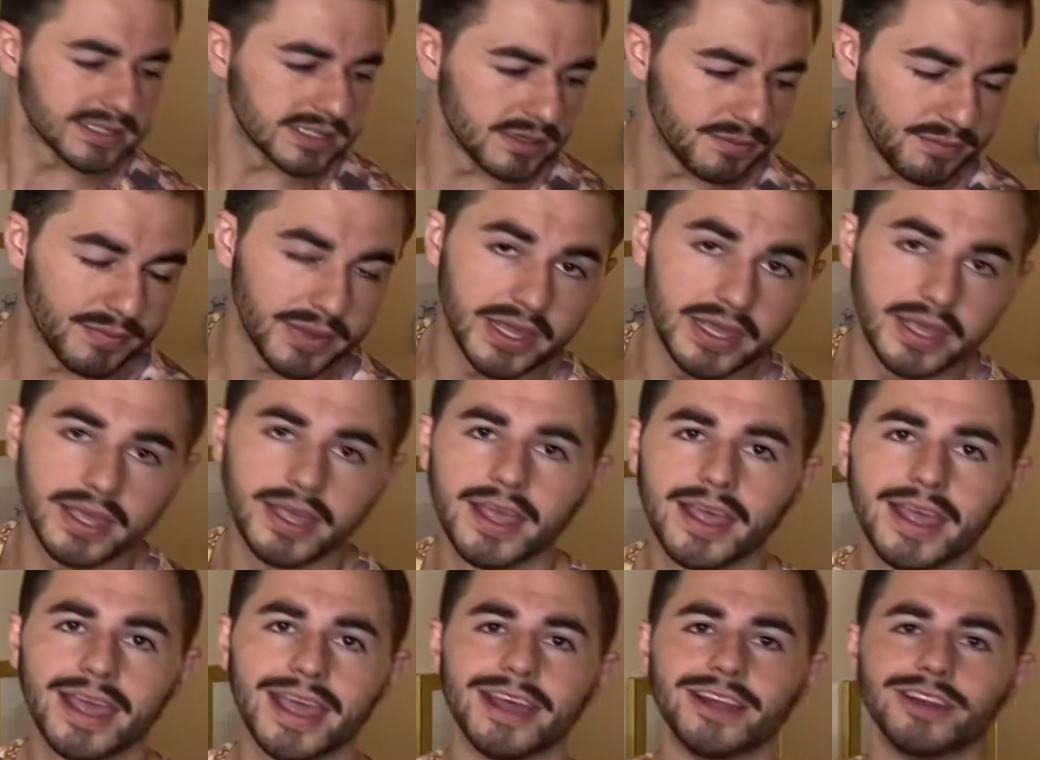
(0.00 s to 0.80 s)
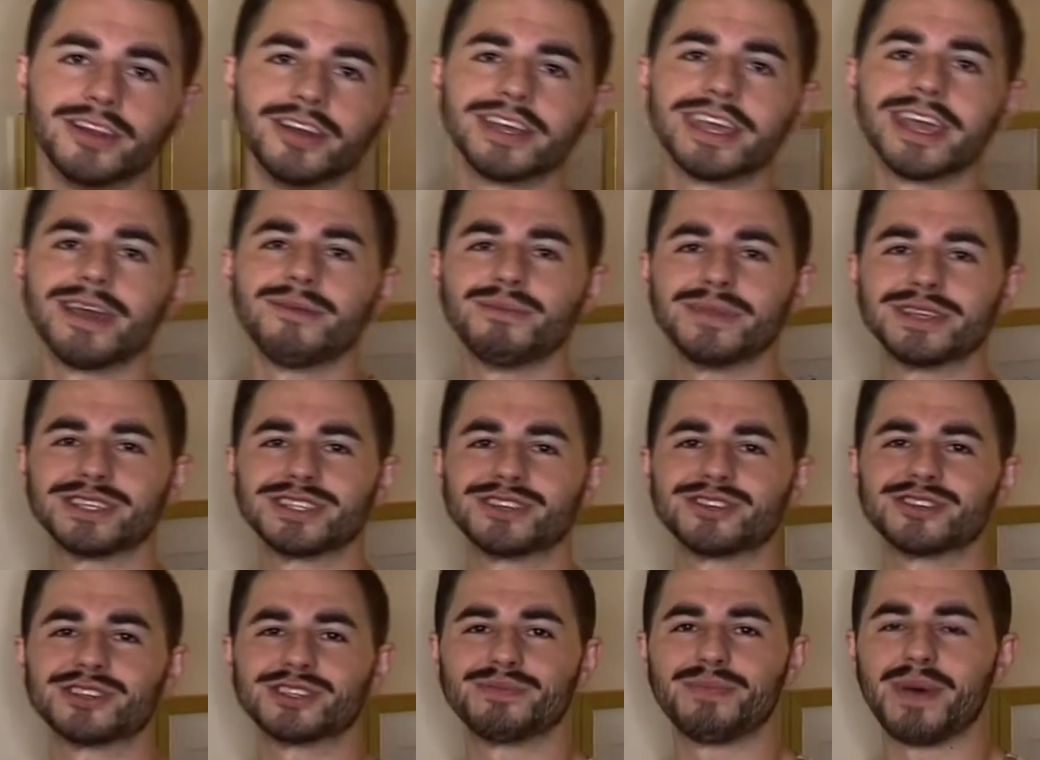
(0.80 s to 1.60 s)
me and look at
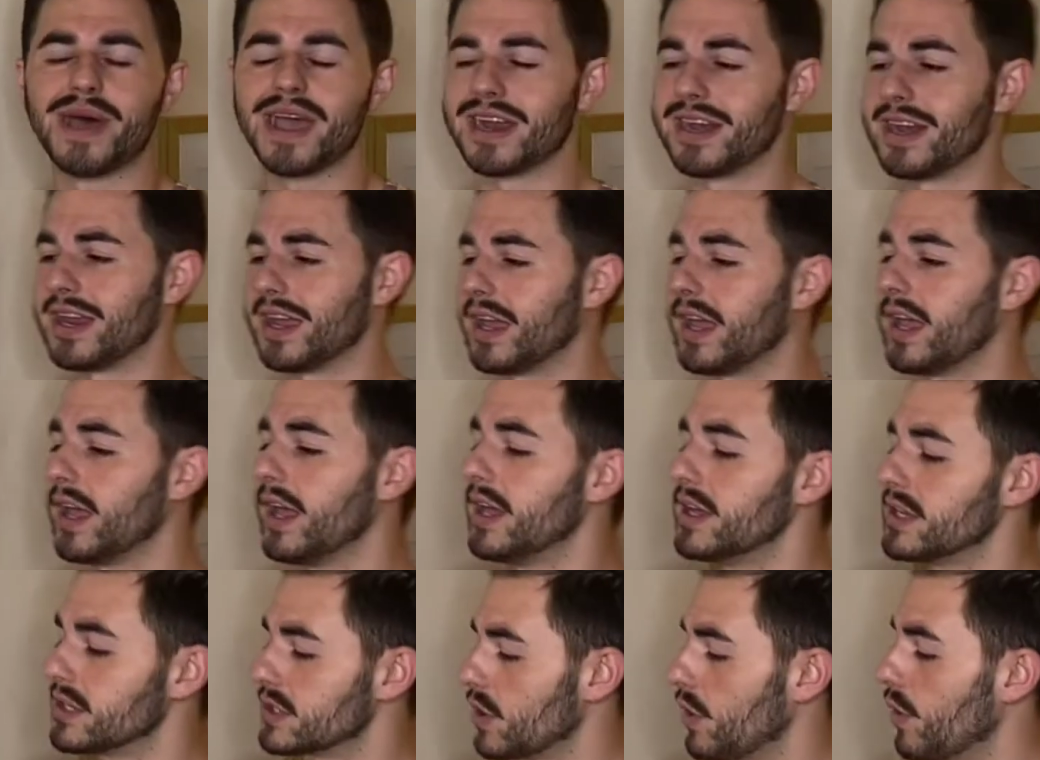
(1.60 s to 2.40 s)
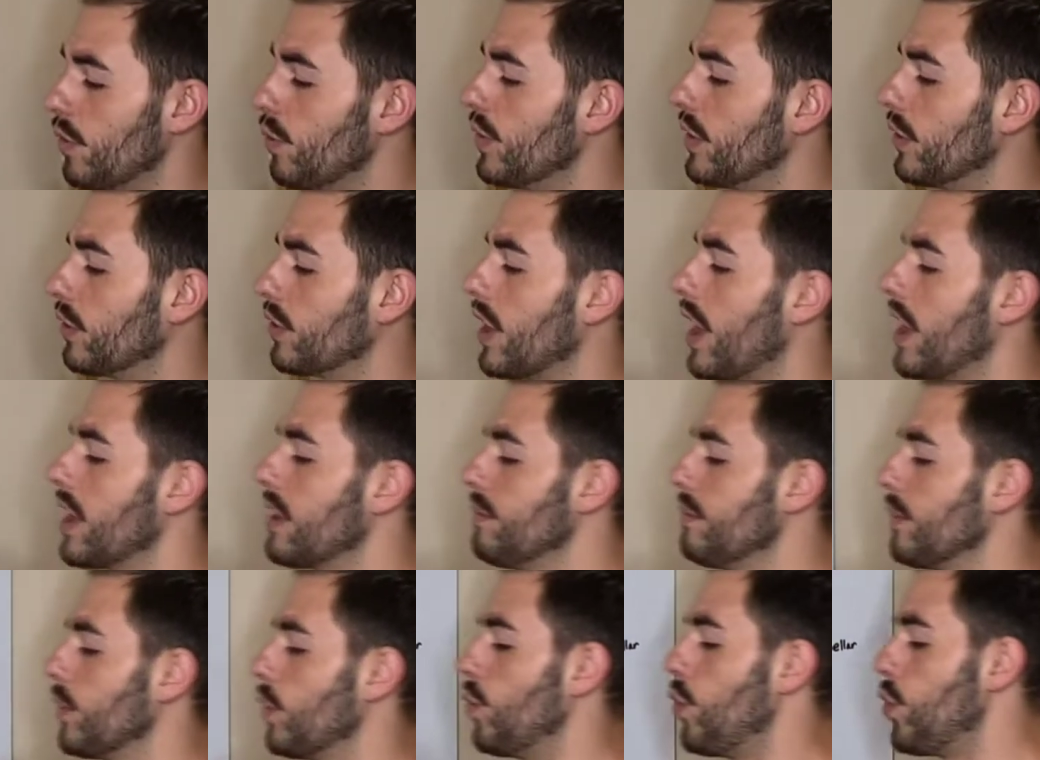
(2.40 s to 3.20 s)
Mr. Spiny. So we'll cut
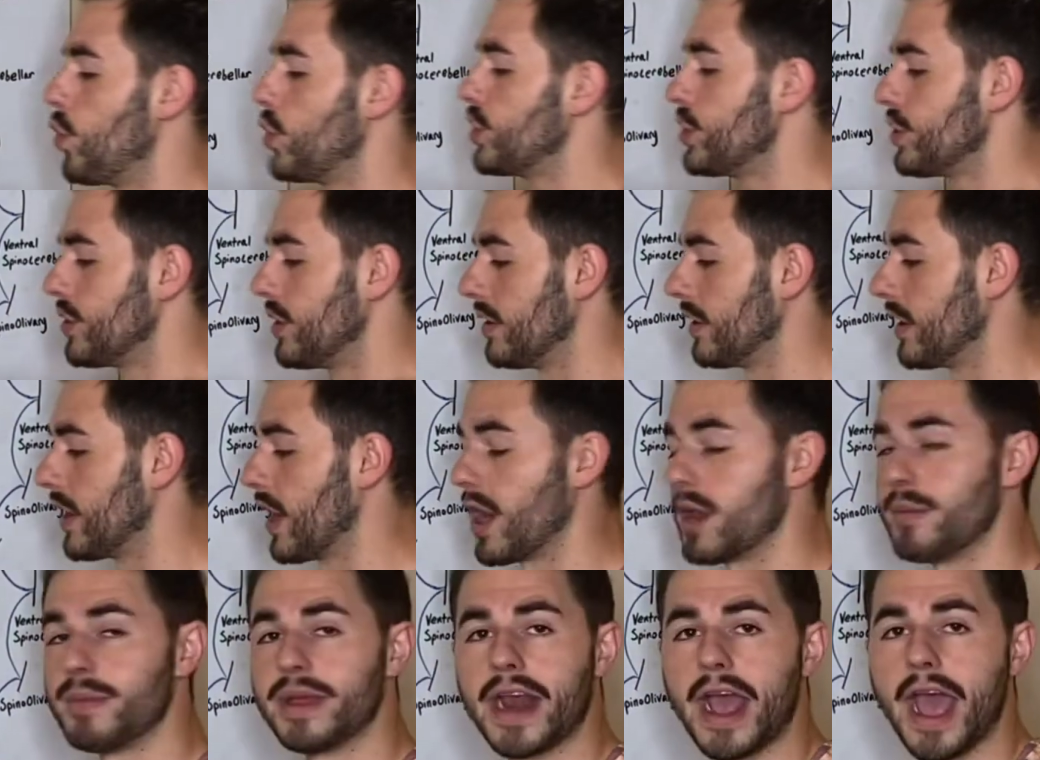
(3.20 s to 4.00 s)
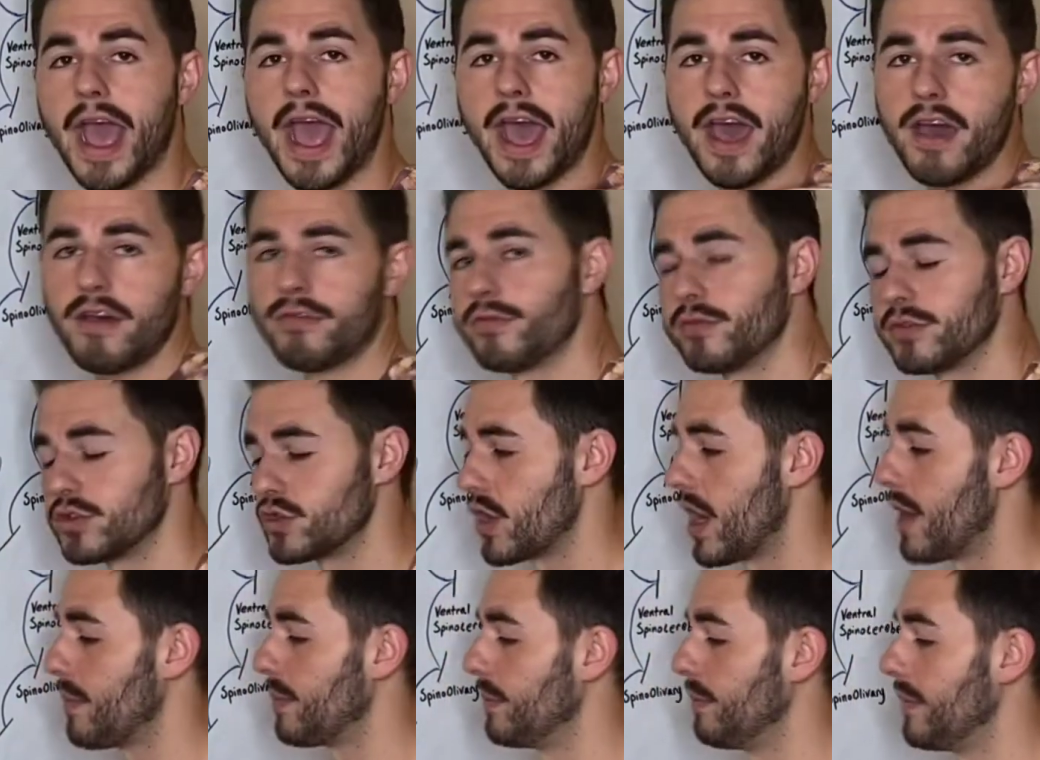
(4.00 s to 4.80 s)
him in half,
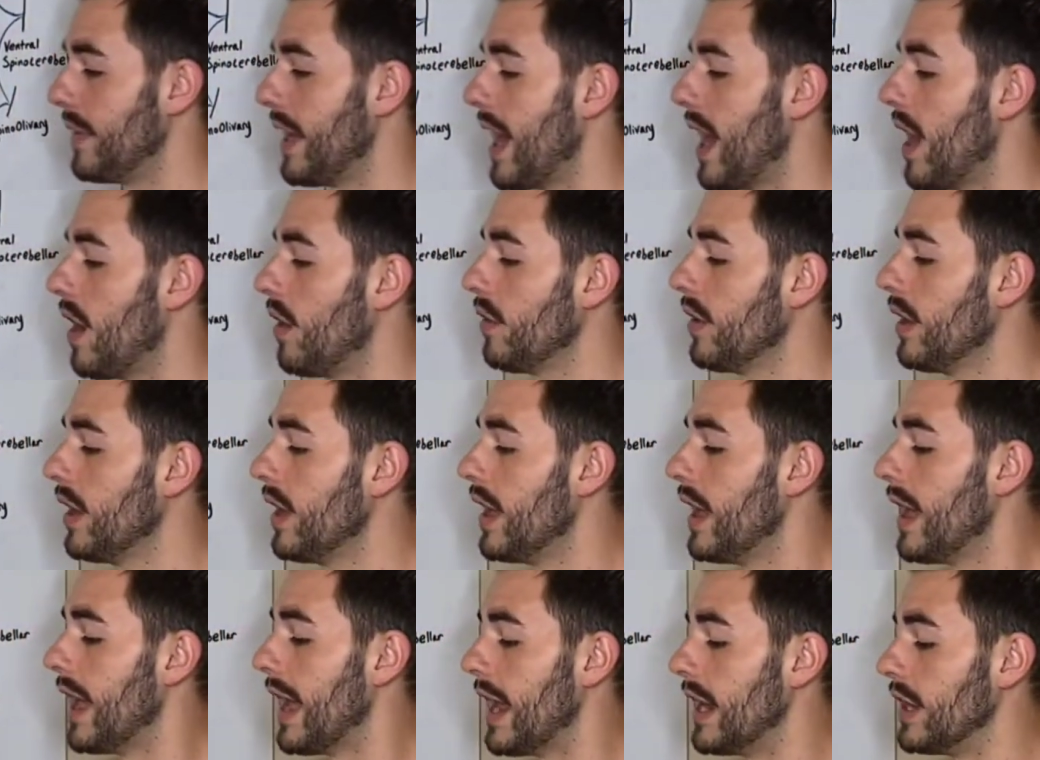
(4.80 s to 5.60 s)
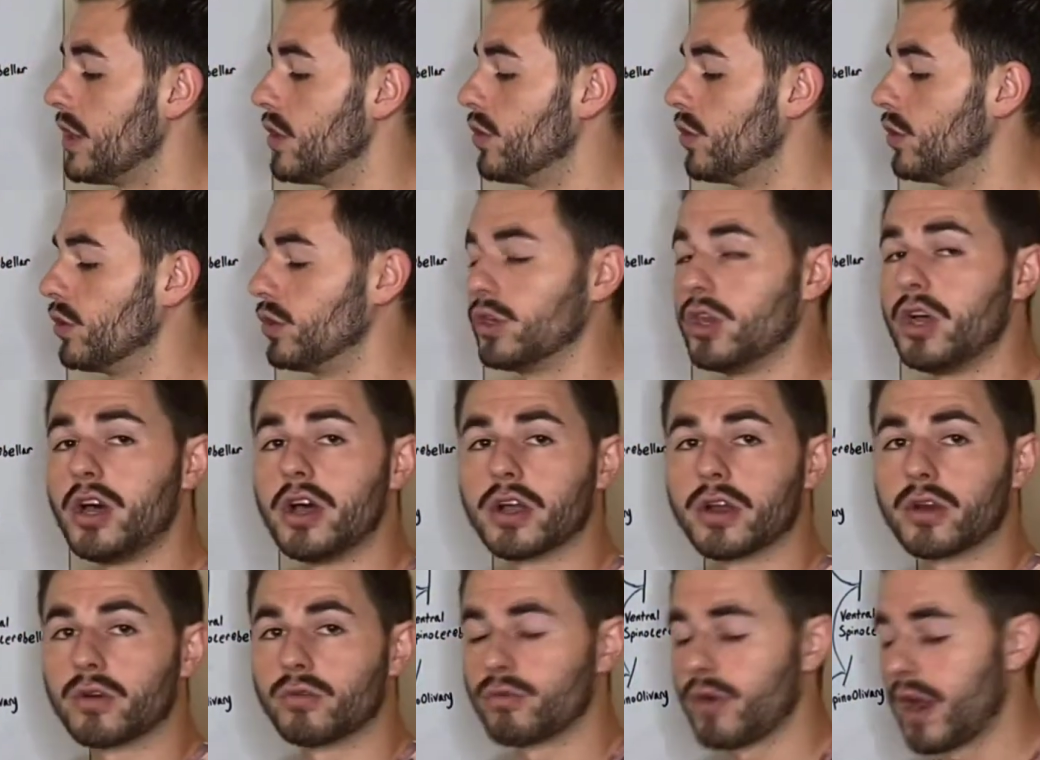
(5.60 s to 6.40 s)
drop him down, and you'll
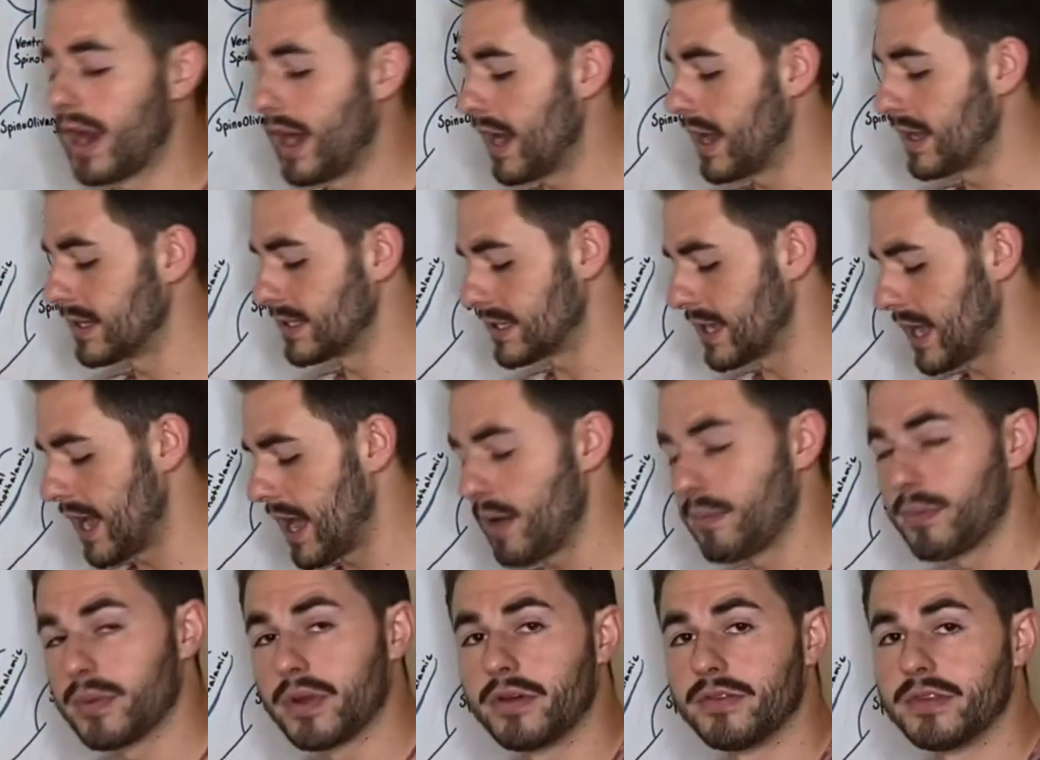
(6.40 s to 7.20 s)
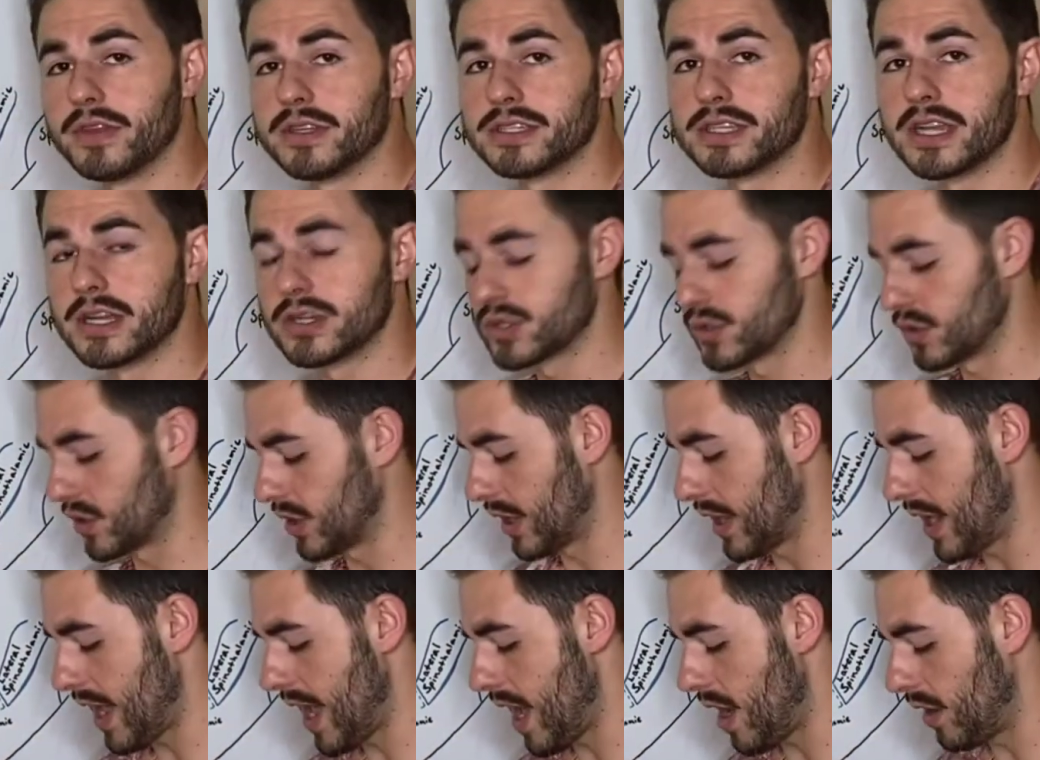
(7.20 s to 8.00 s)
look right on top of the central
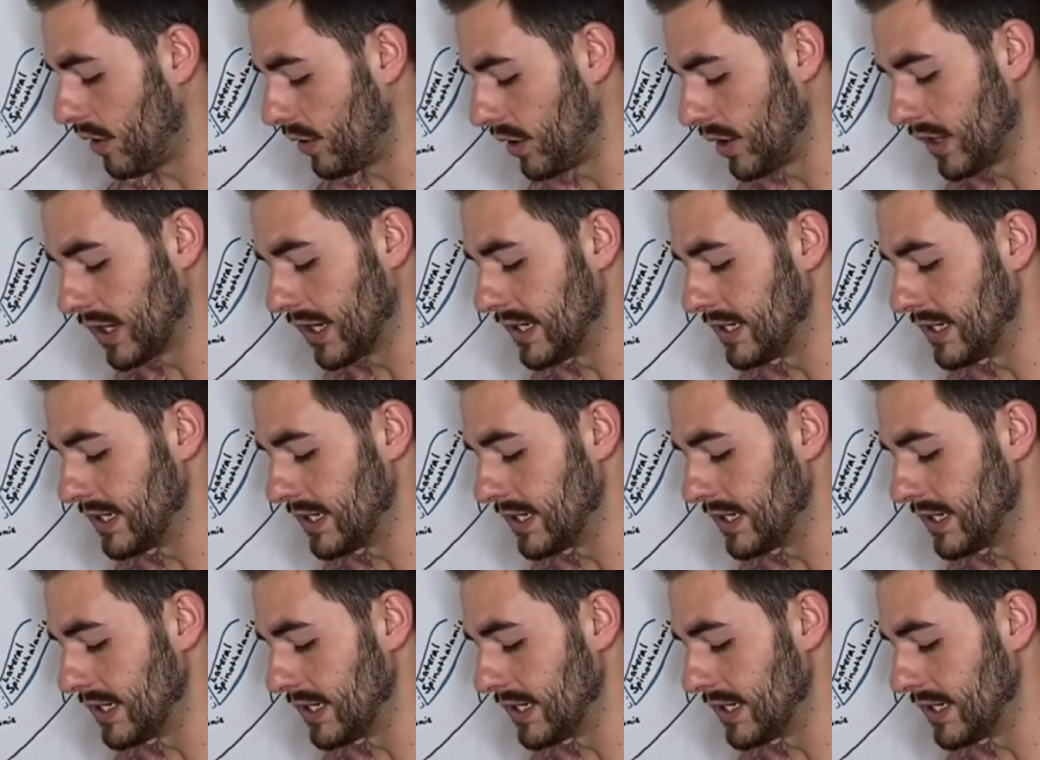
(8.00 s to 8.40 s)
canal, looking